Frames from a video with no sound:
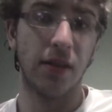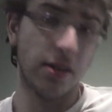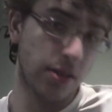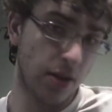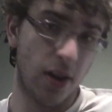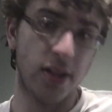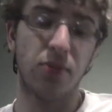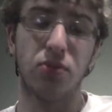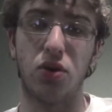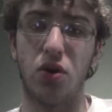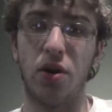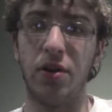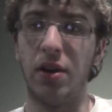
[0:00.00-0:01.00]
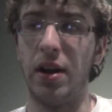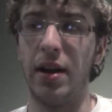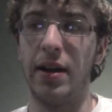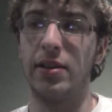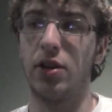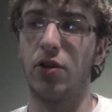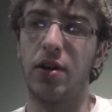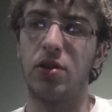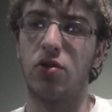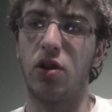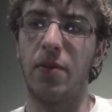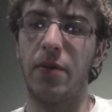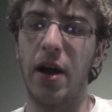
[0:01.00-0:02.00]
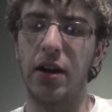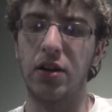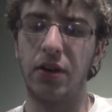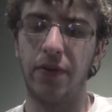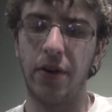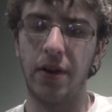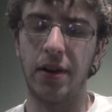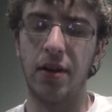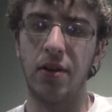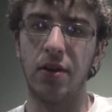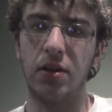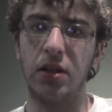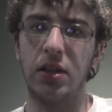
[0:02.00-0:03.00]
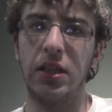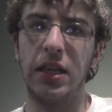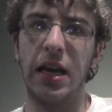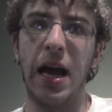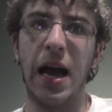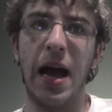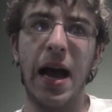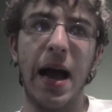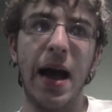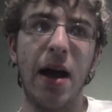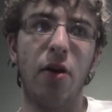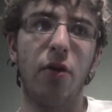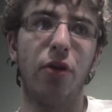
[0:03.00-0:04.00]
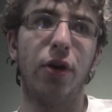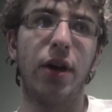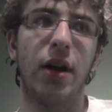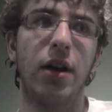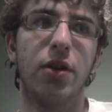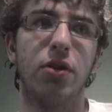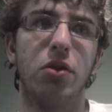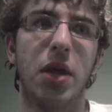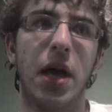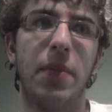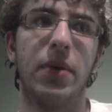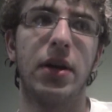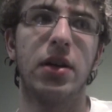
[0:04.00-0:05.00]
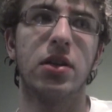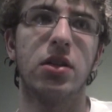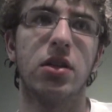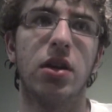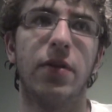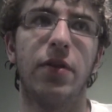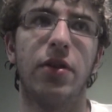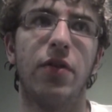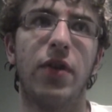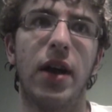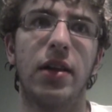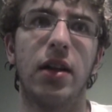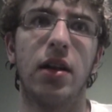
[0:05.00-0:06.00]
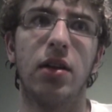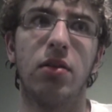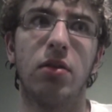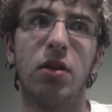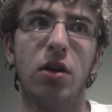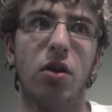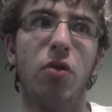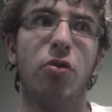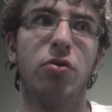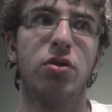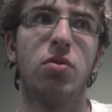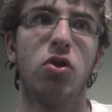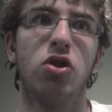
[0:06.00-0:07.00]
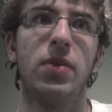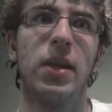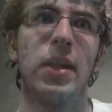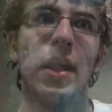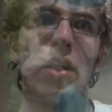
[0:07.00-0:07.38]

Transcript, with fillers: it's an awesome Zord. It's a great Zord. I'm actually very curious to see how they're going to do that, because of the, the fact that, you know, there's supposed to be an